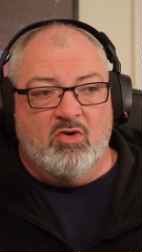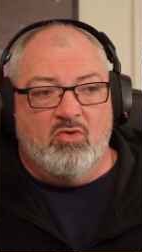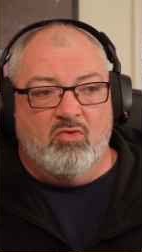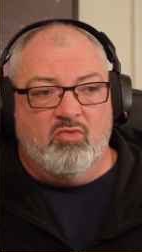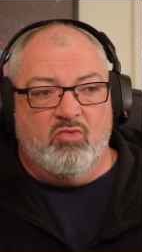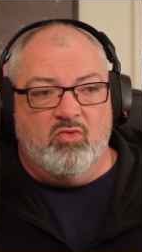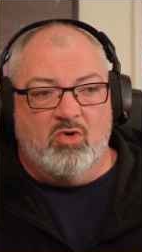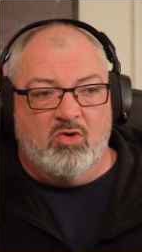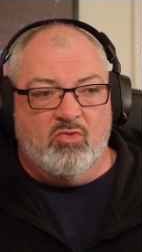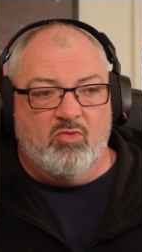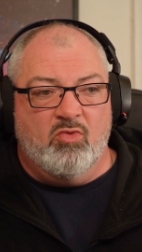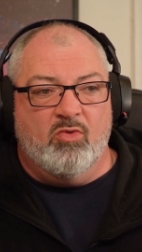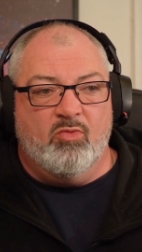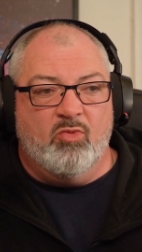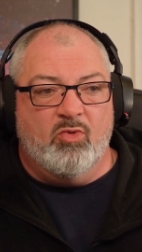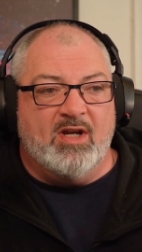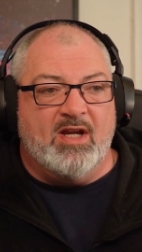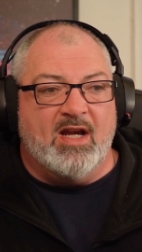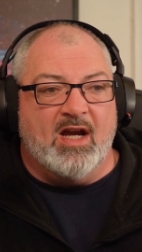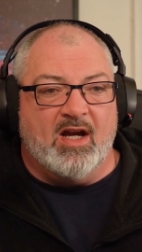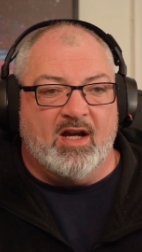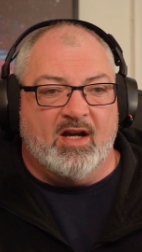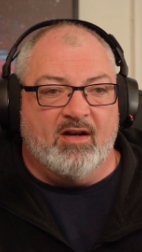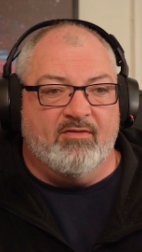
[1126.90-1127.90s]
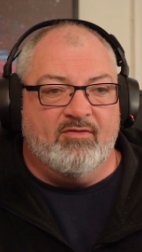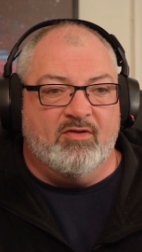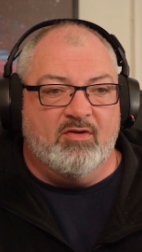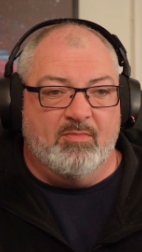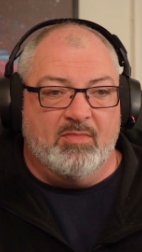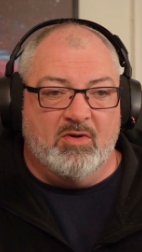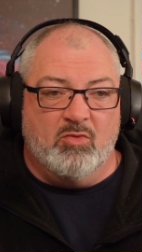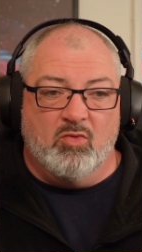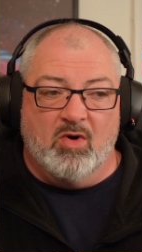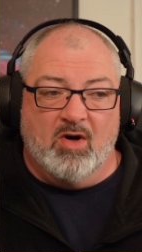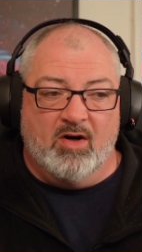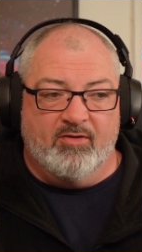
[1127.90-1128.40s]
What would we have to
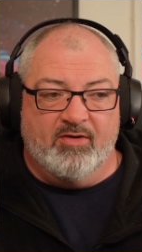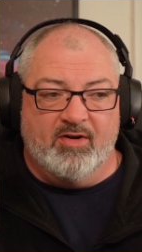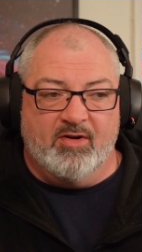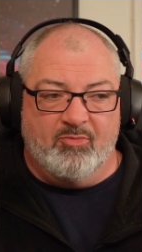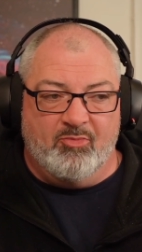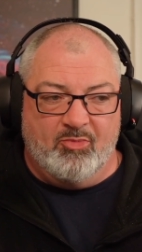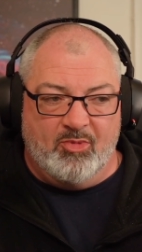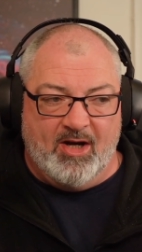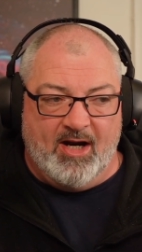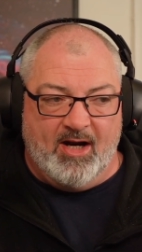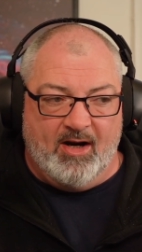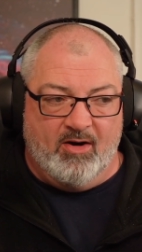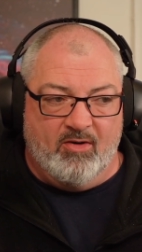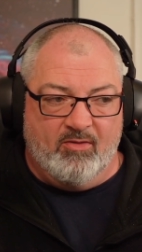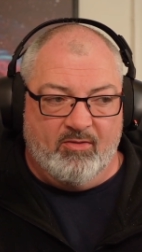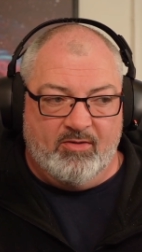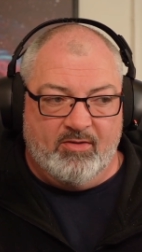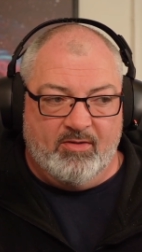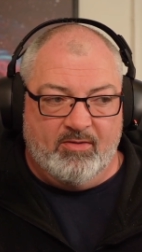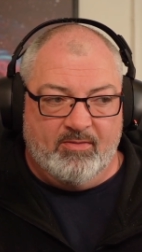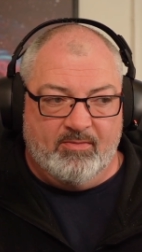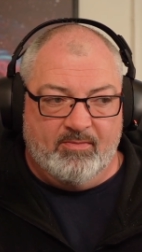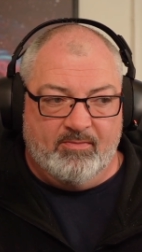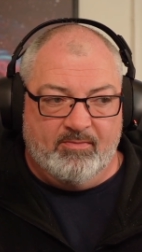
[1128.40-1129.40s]
be worried about?